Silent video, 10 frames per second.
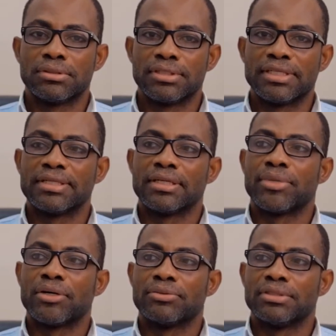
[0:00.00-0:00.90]
thinking
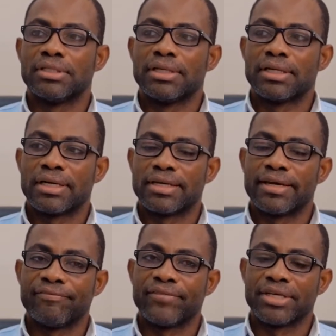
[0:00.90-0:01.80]
about other
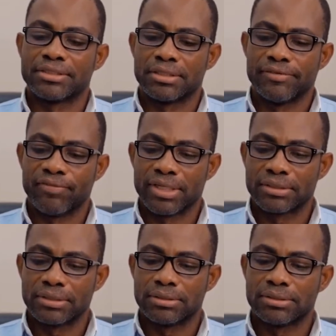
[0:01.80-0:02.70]

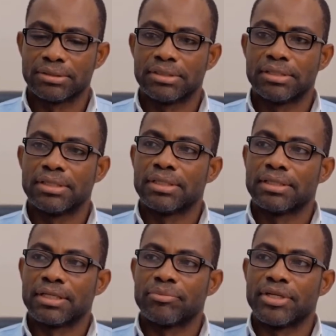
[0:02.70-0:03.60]
infections
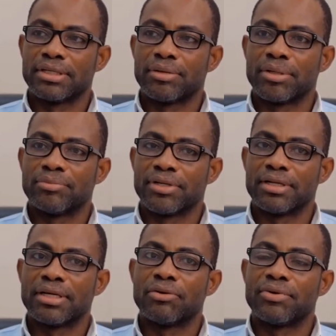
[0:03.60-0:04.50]
that may come up and
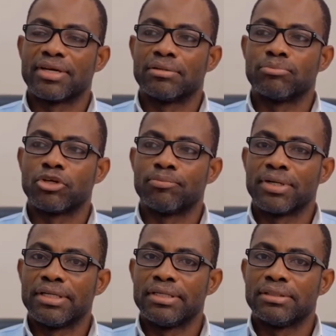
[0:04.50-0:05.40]
how we can
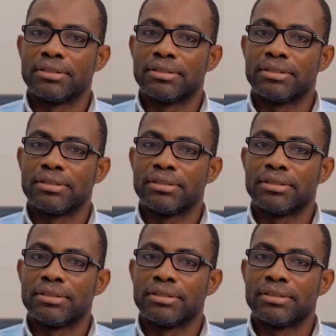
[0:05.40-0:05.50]
properly